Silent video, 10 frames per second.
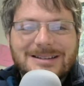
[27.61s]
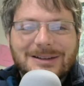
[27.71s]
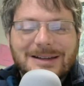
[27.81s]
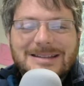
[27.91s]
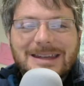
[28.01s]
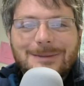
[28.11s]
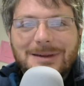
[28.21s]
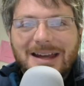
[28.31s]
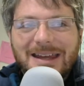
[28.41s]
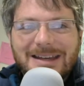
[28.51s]
So let's keep
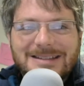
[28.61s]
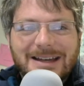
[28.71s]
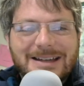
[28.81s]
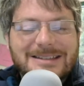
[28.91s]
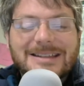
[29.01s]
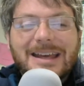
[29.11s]
it at A's, guys.